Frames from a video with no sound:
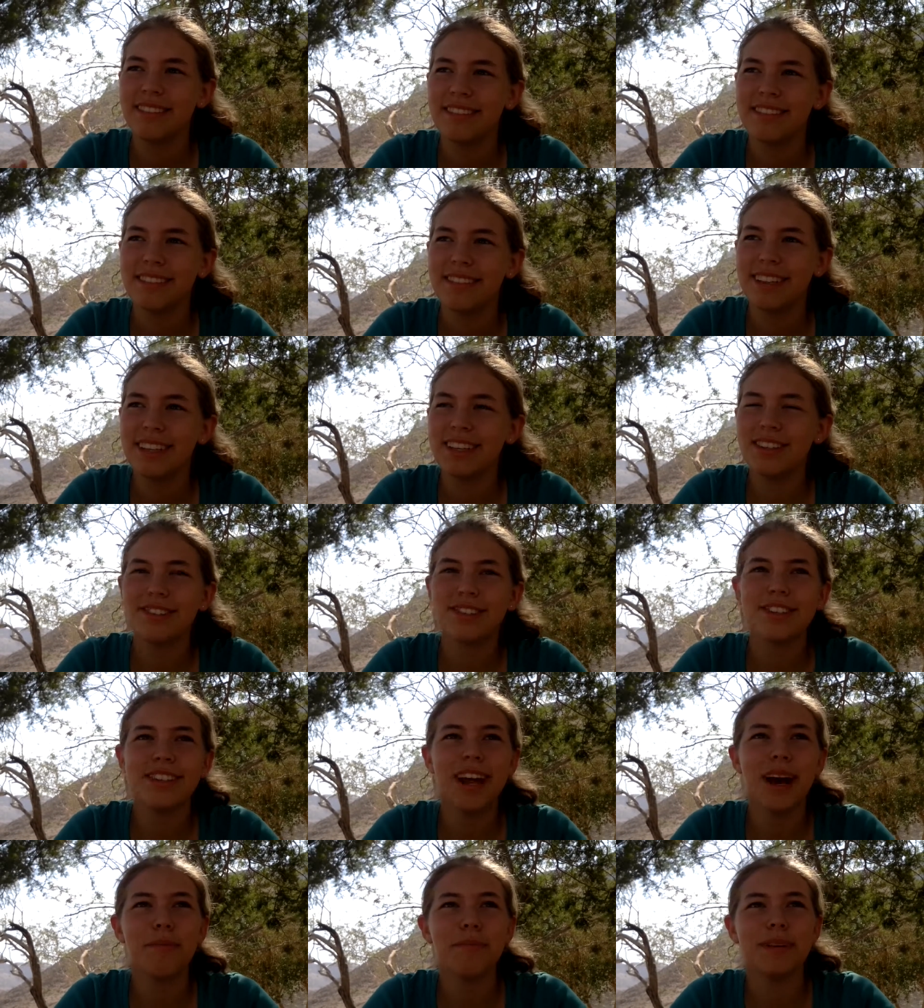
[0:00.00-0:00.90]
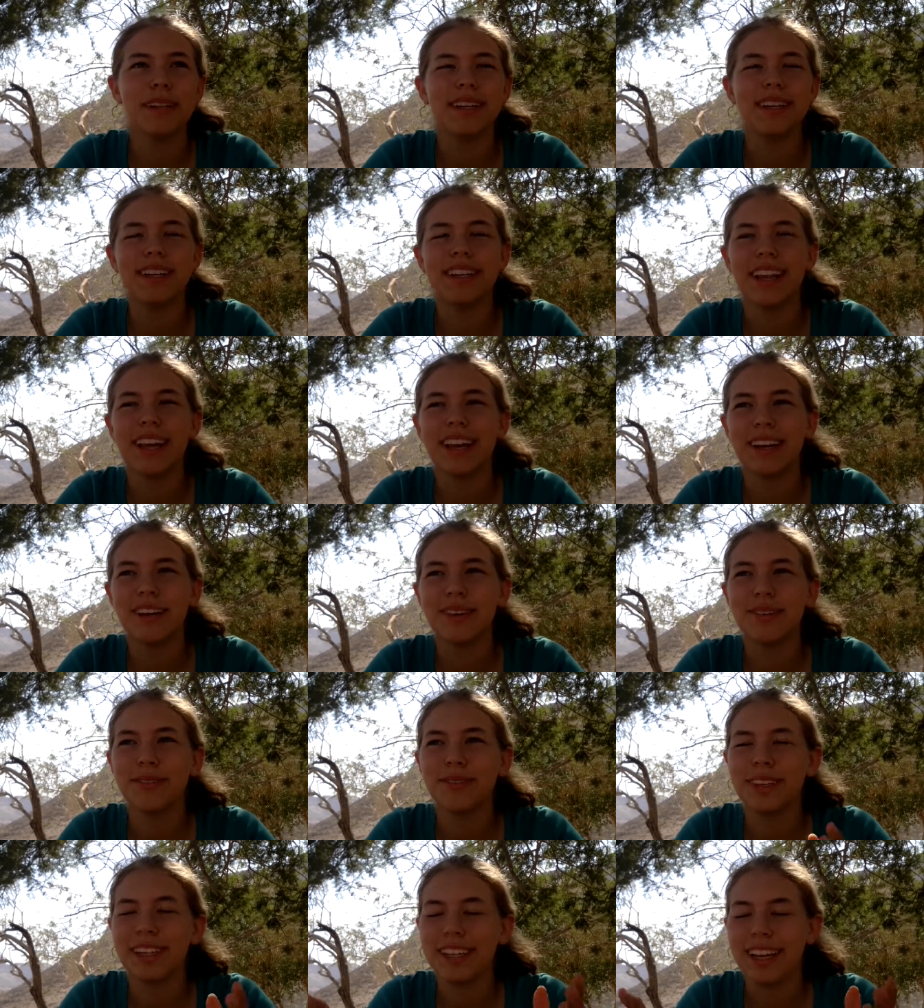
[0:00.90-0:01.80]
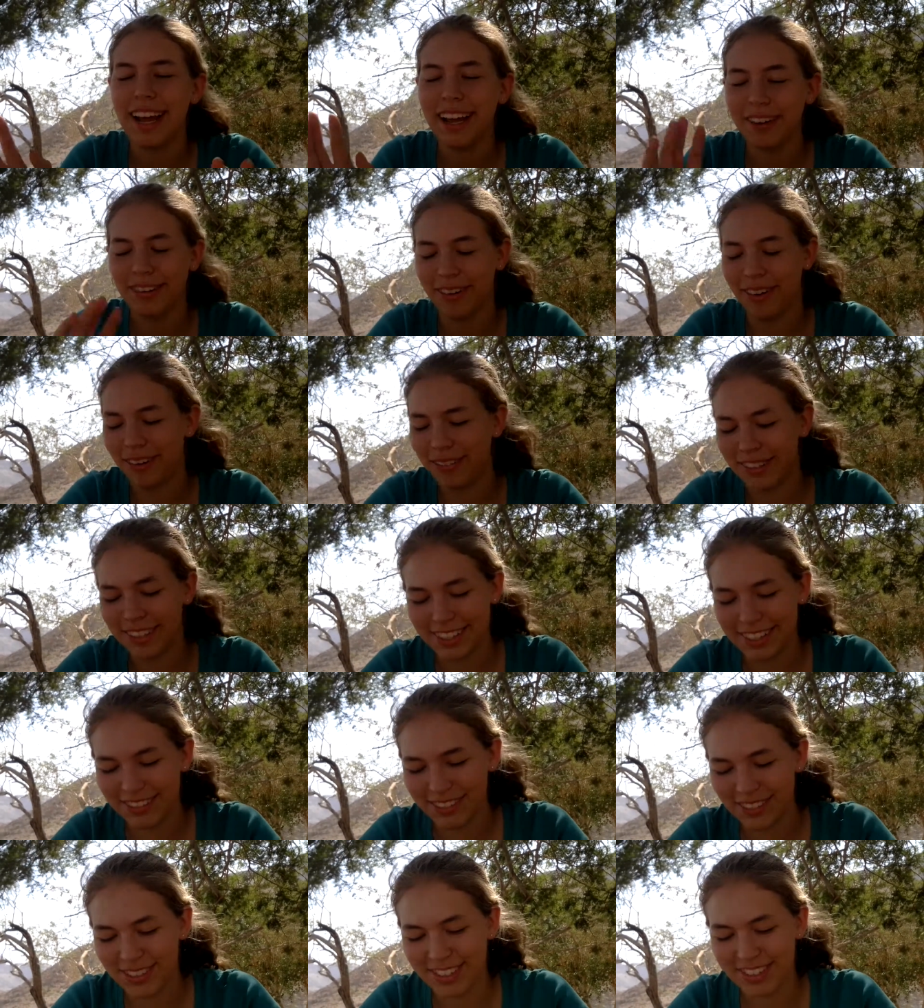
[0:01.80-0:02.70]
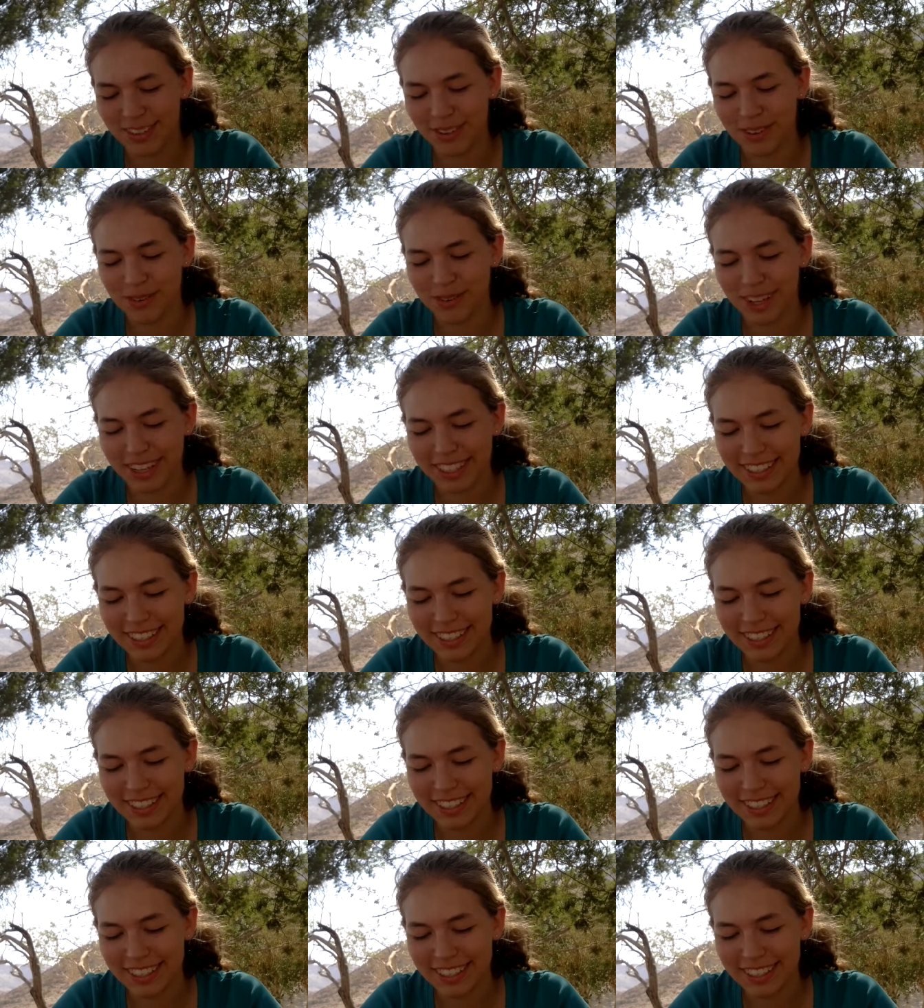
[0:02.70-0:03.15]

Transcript: things just happened, and, like, I don't know, it was, it was fun.